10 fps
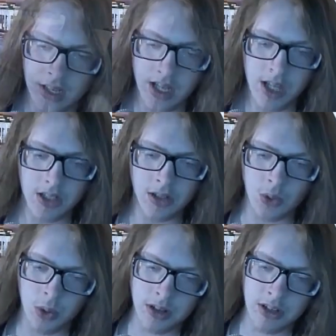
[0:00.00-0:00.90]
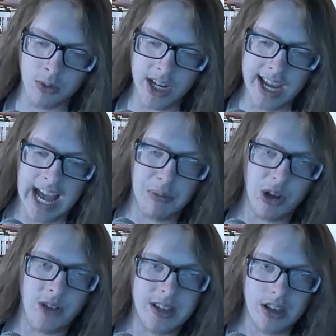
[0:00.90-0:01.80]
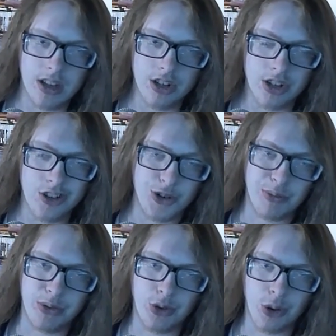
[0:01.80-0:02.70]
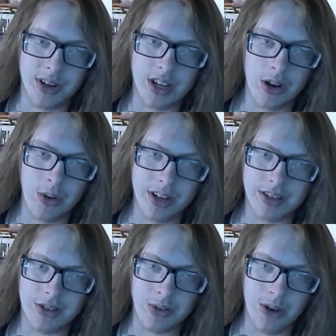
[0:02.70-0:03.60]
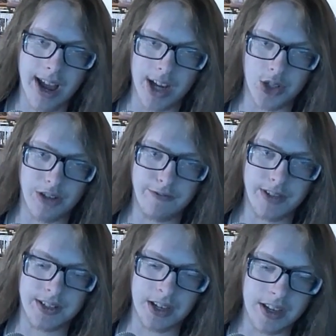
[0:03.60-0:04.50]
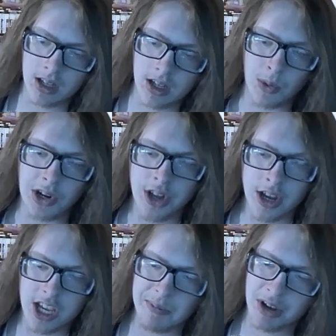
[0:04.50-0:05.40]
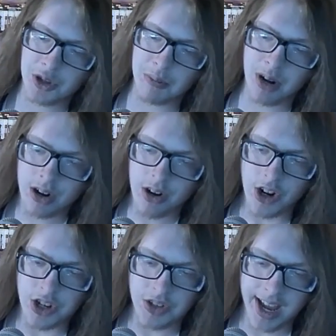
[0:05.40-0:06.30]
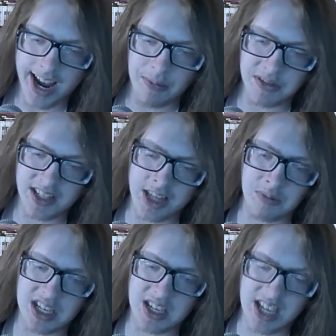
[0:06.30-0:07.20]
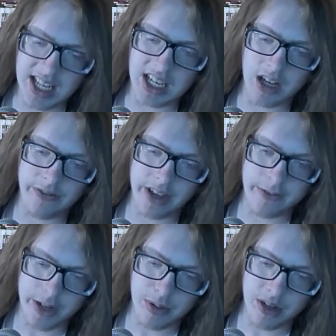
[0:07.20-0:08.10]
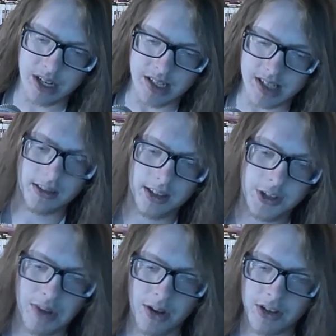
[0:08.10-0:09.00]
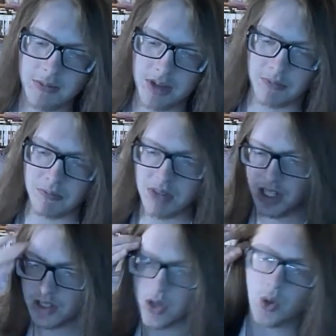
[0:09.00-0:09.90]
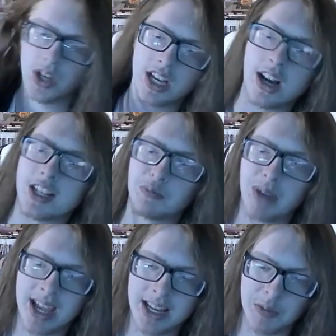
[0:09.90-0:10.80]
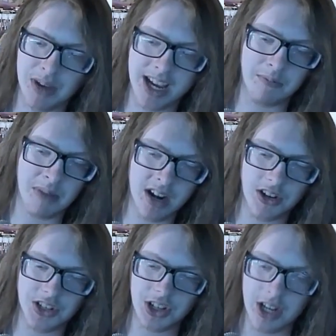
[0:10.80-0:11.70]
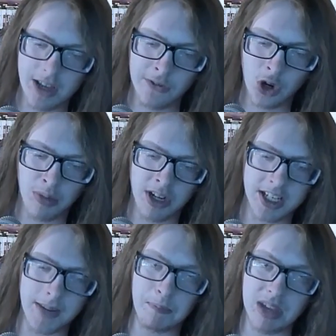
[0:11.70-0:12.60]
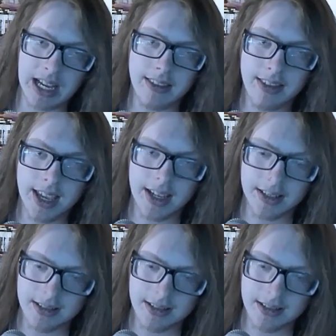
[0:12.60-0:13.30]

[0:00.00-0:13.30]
So let's quickly recap on the issue before we go into actually fixing it. We are talking about the purge that happens at the beginning of every print. This amount can be minuscule and cost pennies by comparison if you're printing big things.